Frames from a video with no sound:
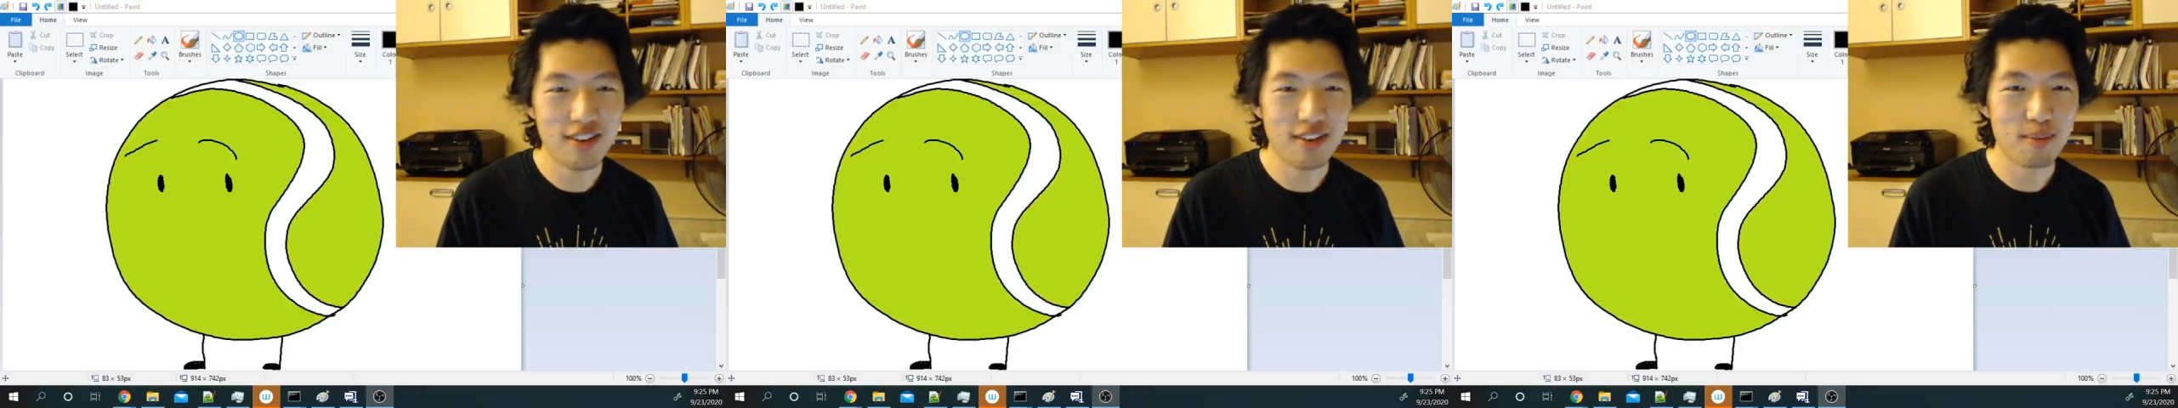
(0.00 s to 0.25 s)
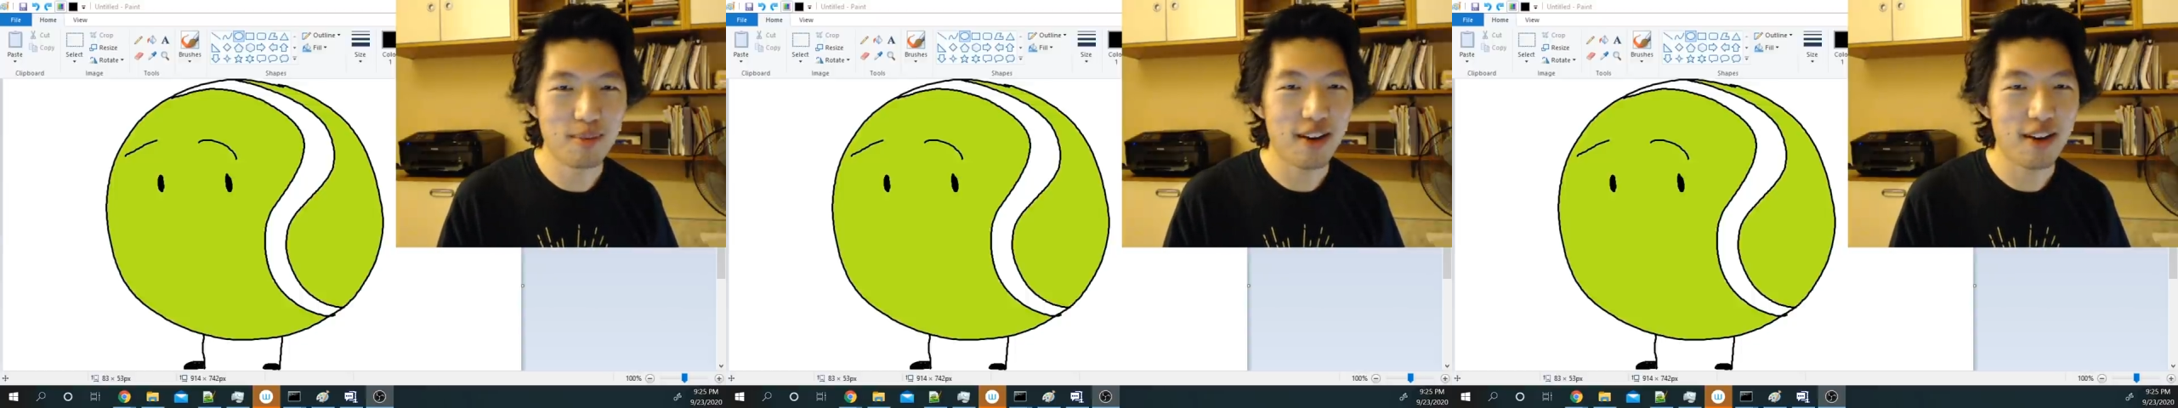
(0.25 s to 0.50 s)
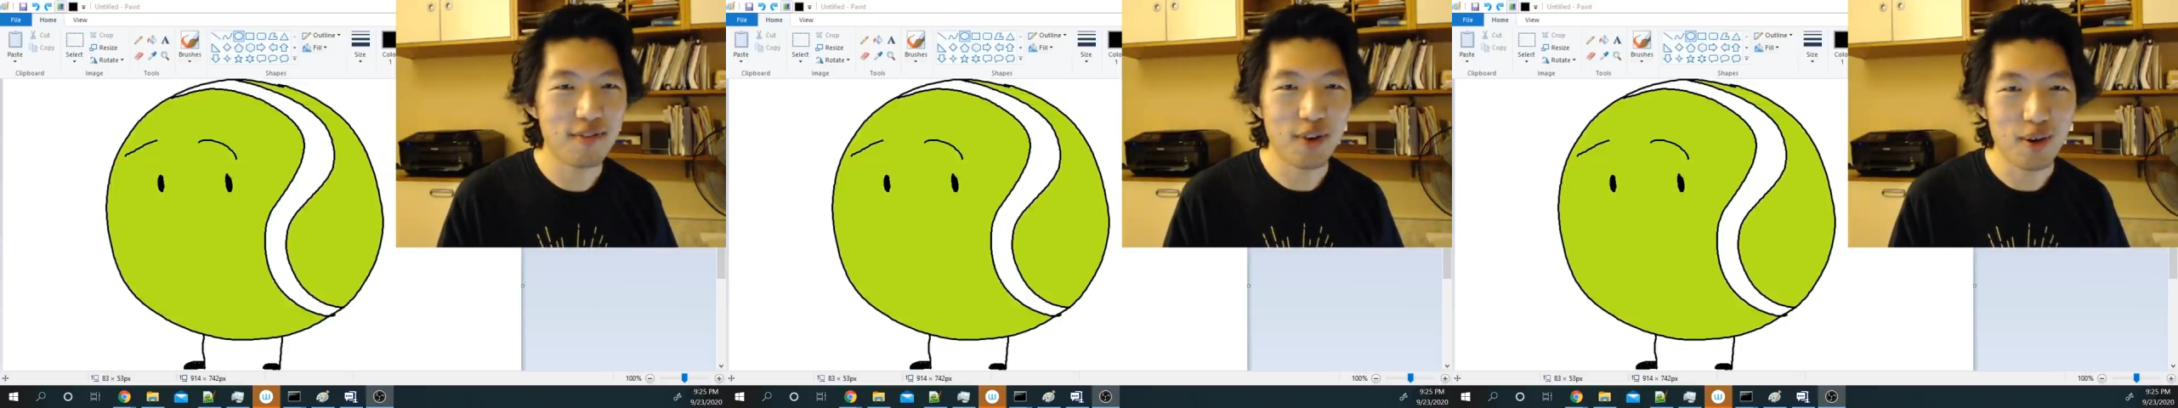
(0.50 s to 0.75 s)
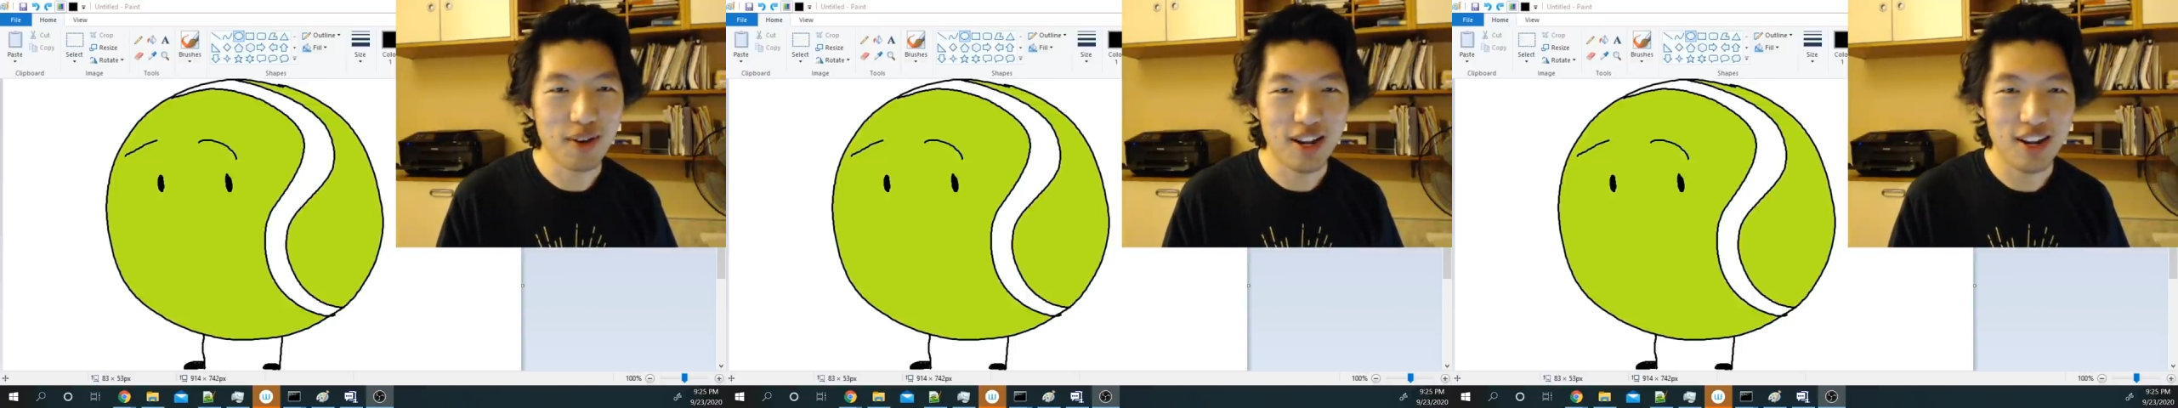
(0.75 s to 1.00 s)
my
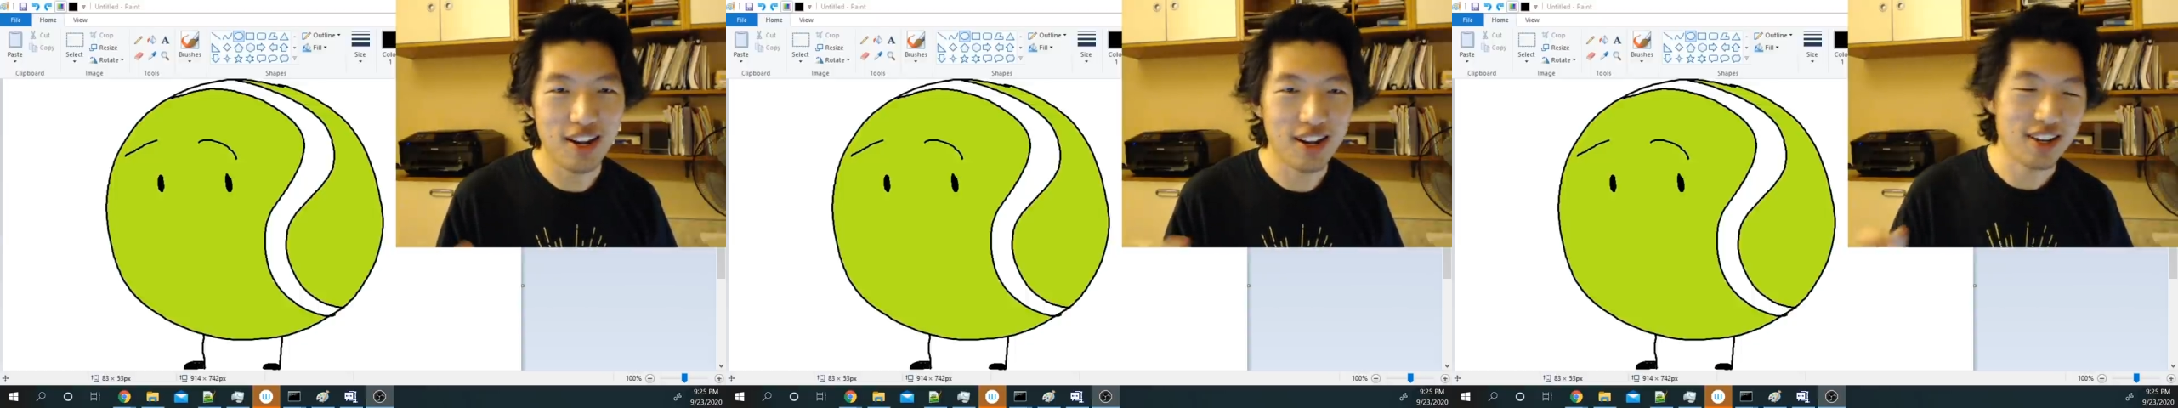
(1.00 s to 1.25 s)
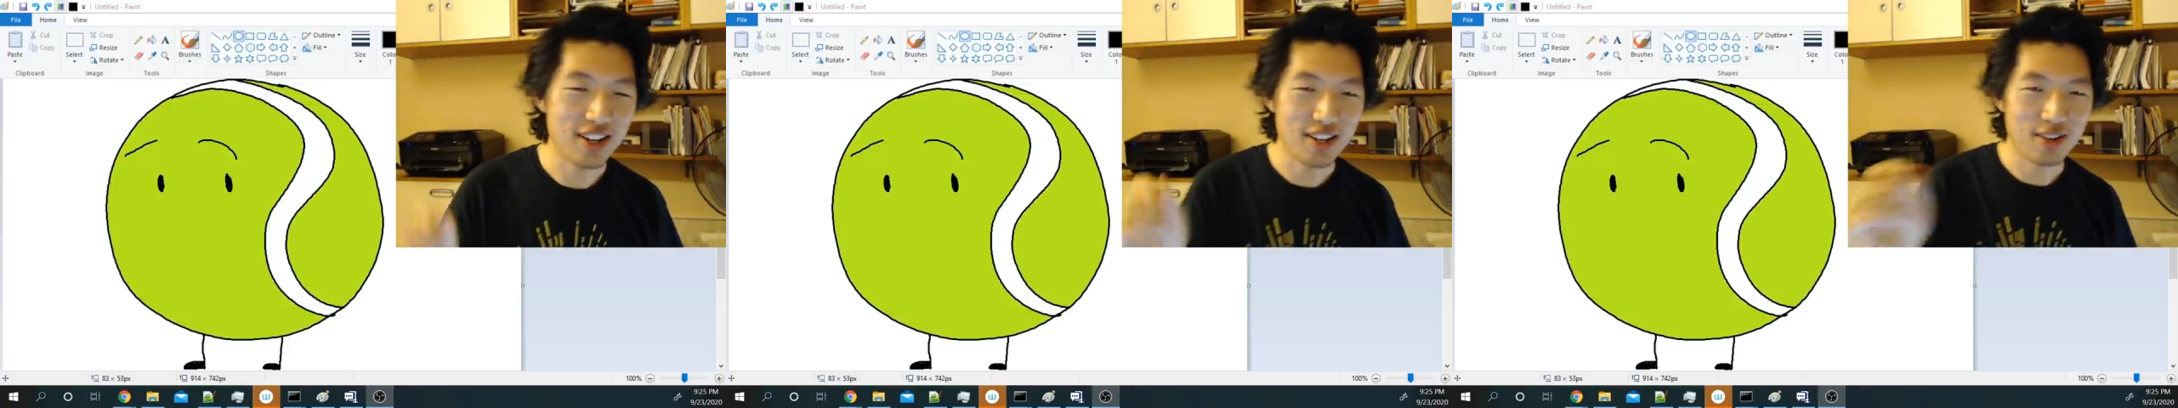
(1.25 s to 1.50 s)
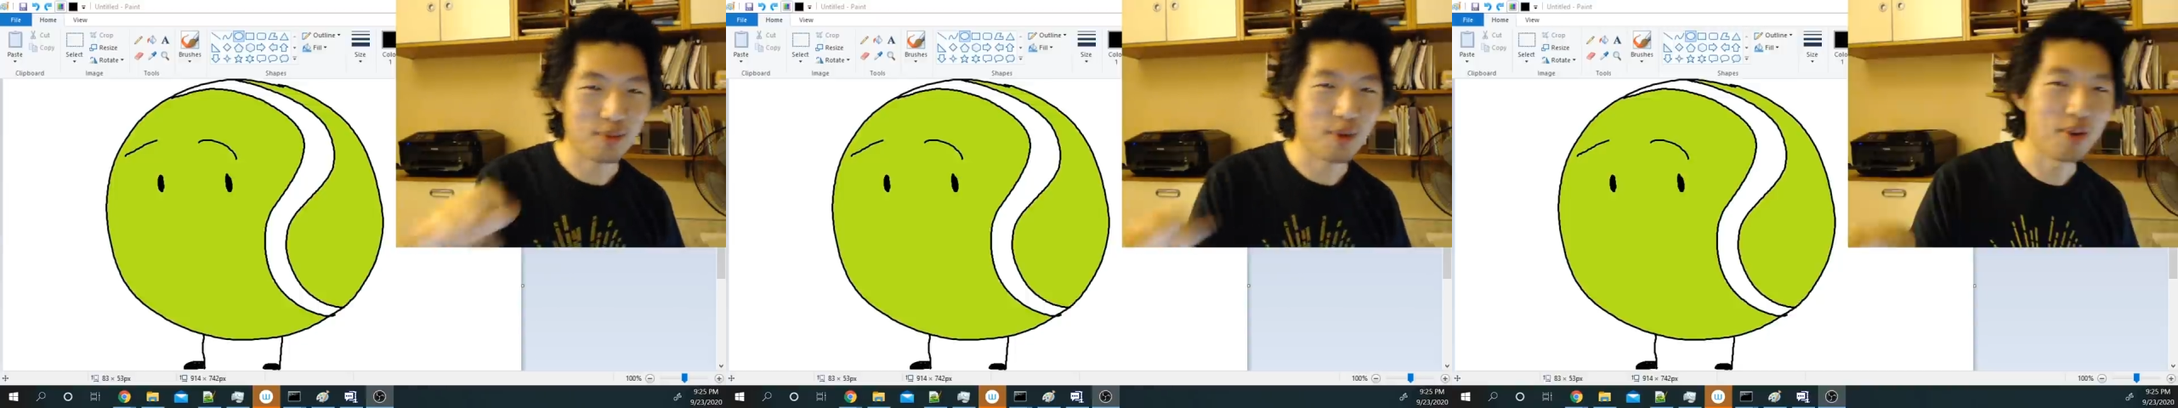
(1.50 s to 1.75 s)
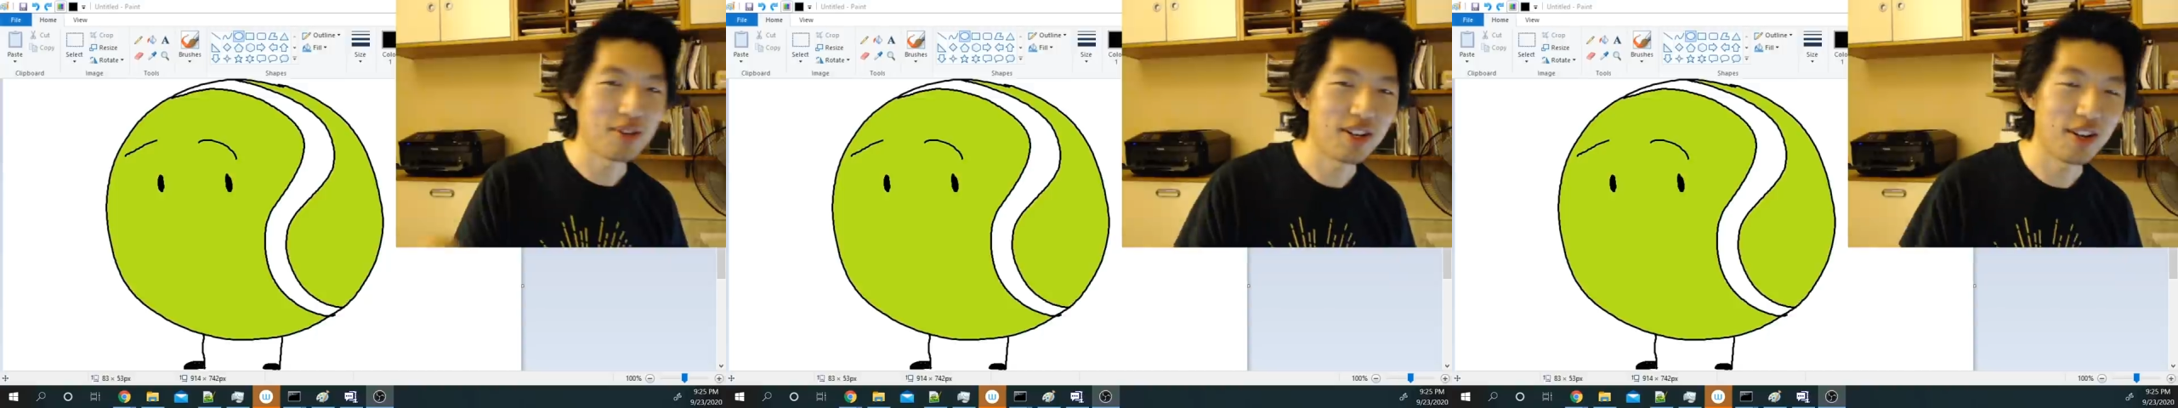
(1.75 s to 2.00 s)
vote and I, you know,
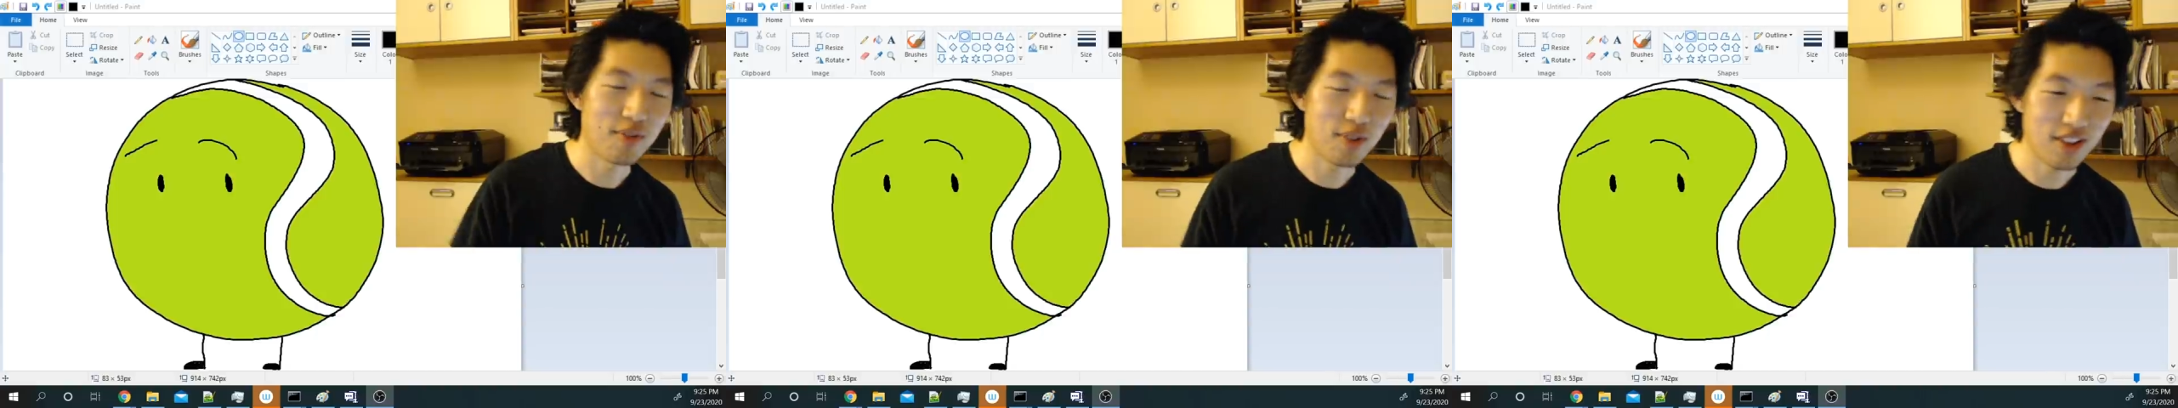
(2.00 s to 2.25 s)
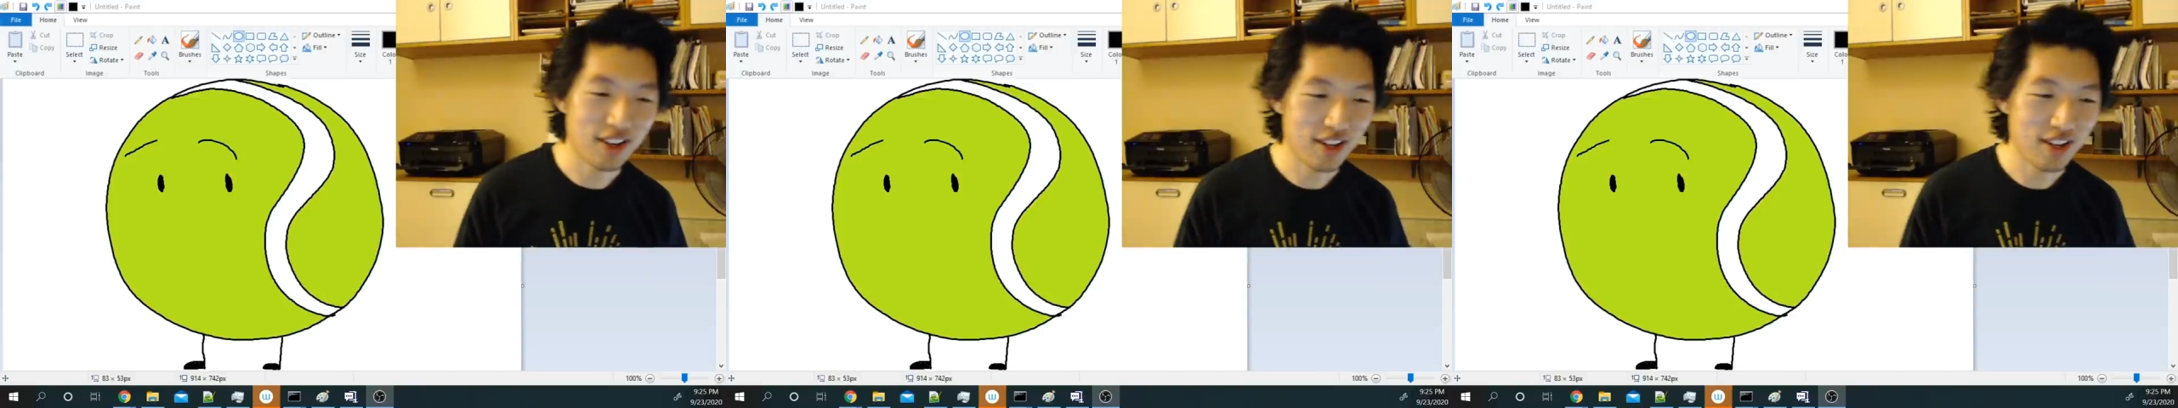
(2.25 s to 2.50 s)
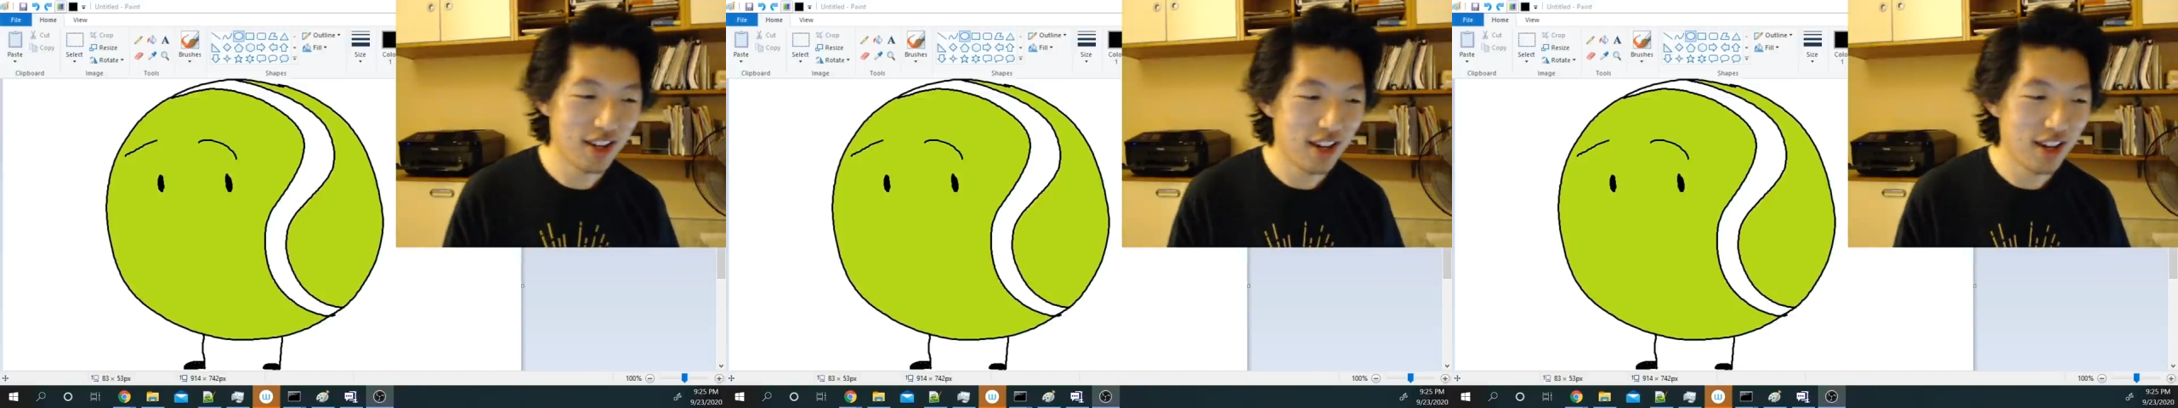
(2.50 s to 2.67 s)
wrote down everything.